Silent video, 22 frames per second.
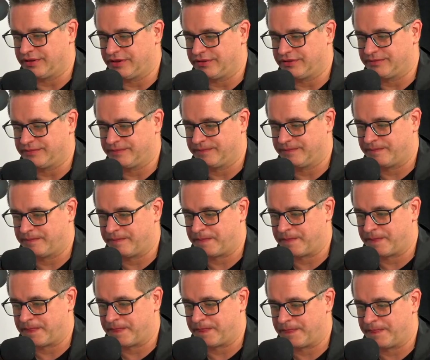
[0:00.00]
right,
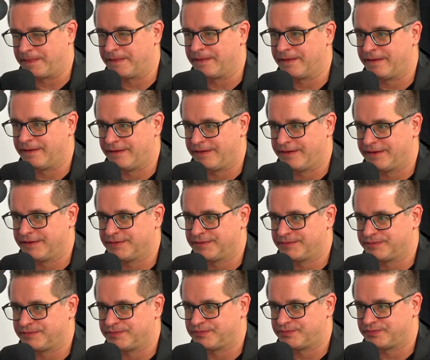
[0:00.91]
views right. and like
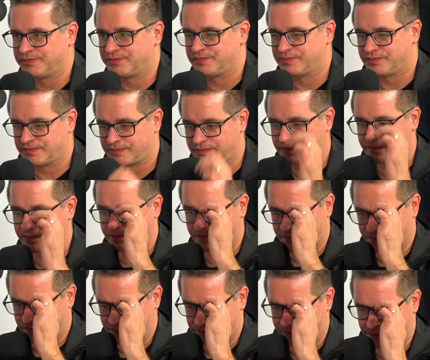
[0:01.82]
content
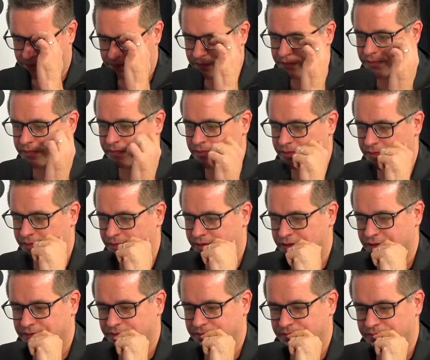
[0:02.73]
consumption, and mm-hmm.